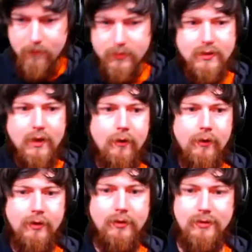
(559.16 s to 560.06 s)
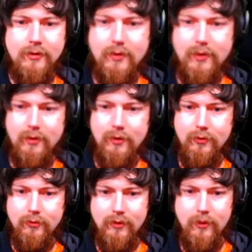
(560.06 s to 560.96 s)
scare is
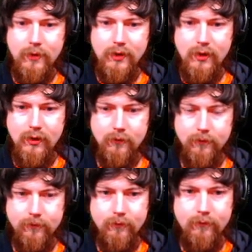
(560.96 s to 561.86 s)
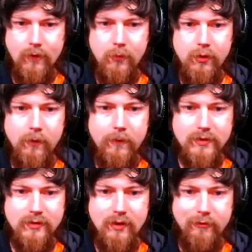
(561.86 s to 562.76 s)
that we get. I wonder if
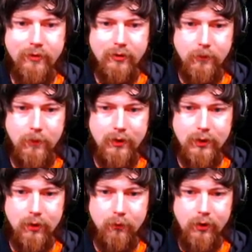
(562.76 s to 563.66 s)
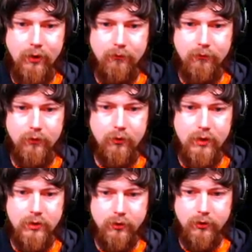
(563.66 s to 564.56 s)
it's different depending on what
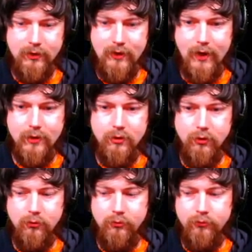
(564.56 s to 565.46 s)
creature attacks you.